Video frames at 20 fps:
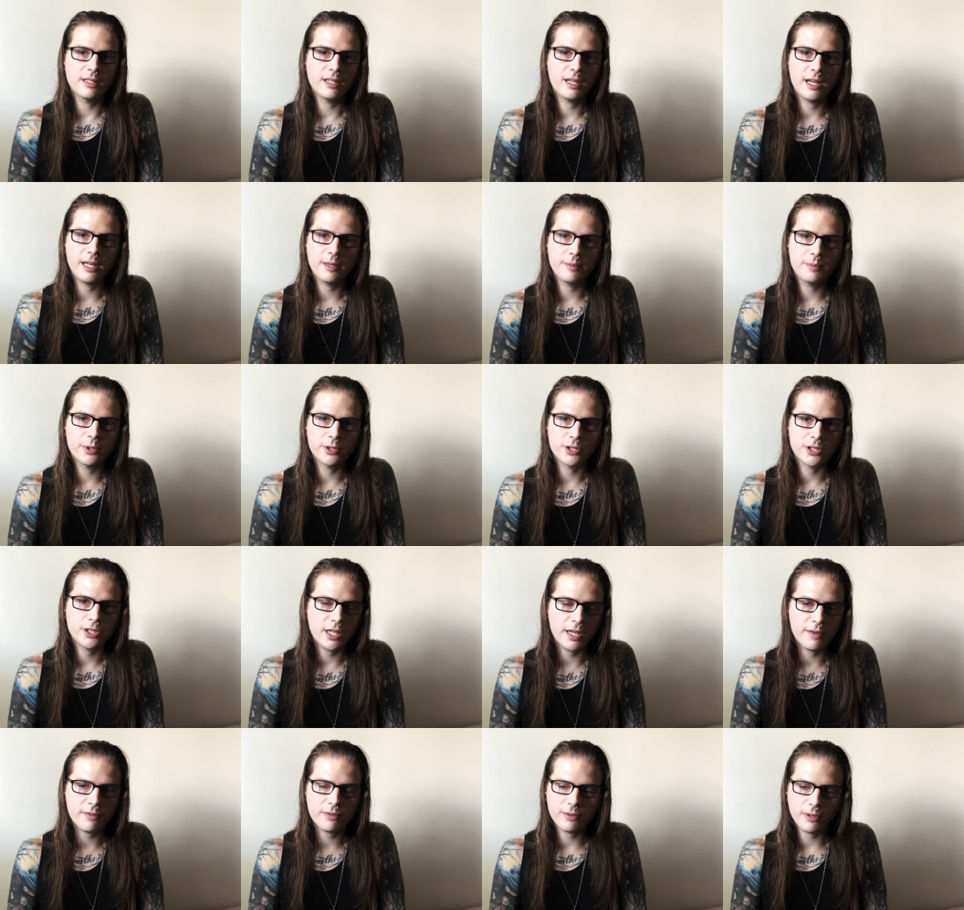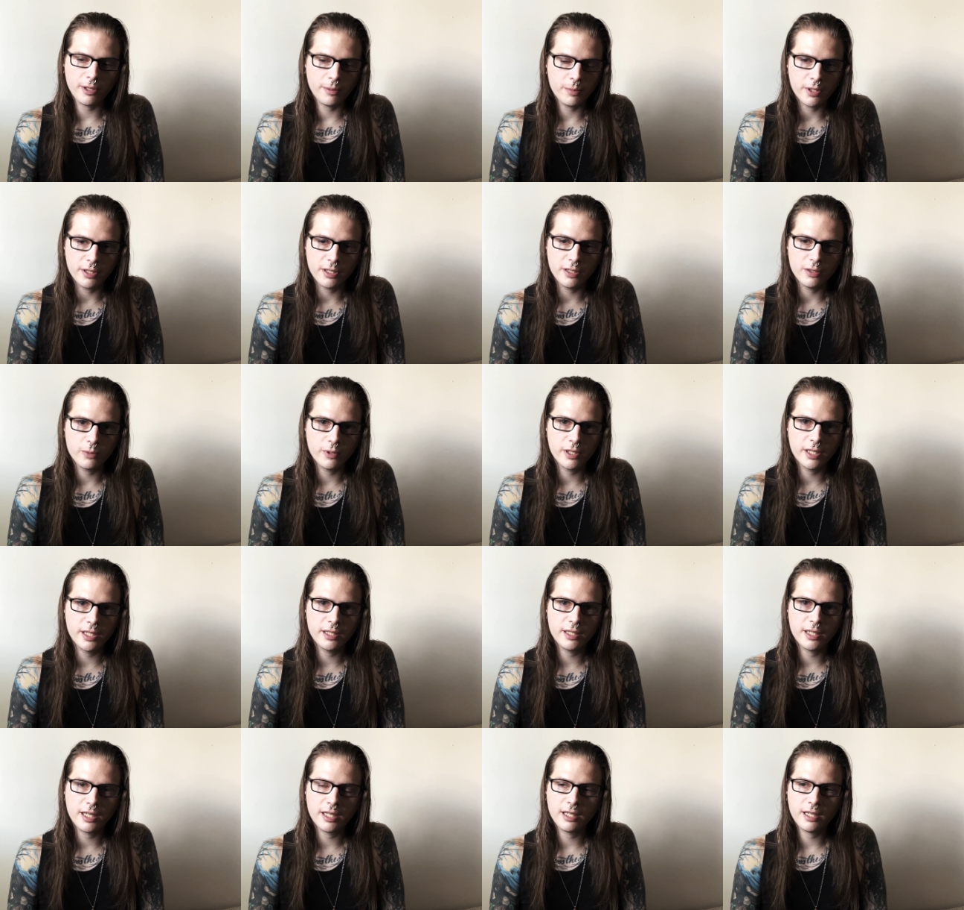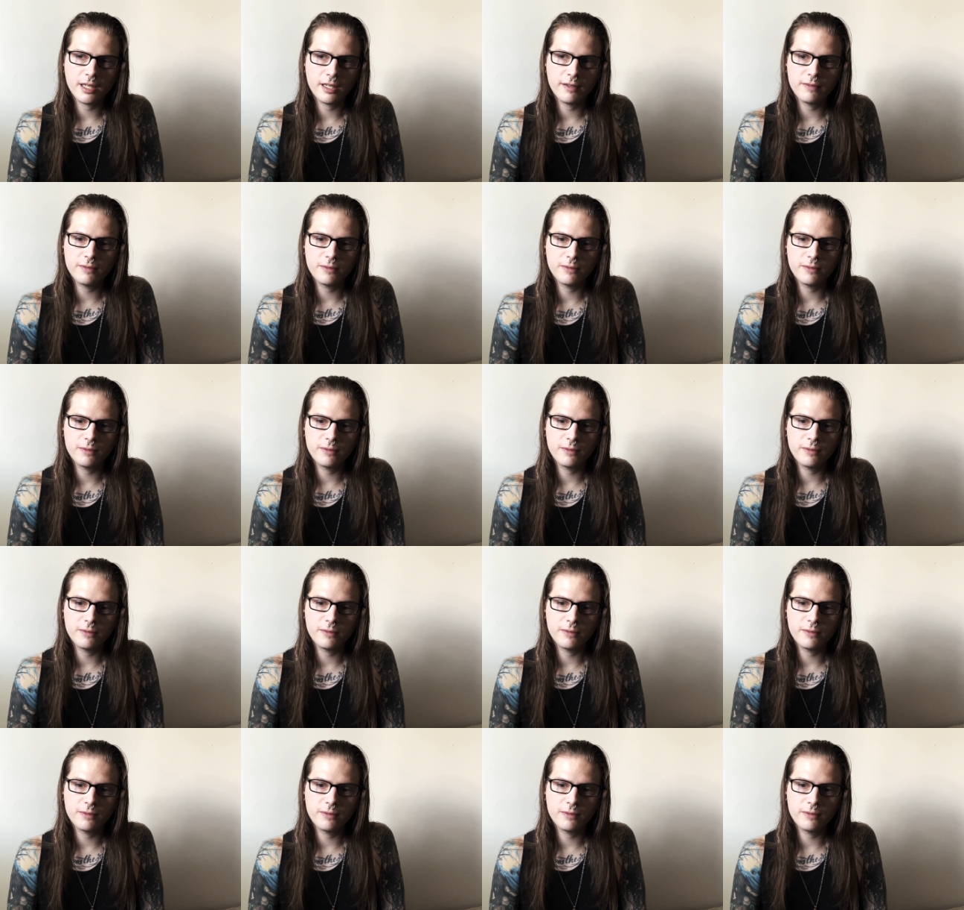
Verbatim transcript: I push everybody away. I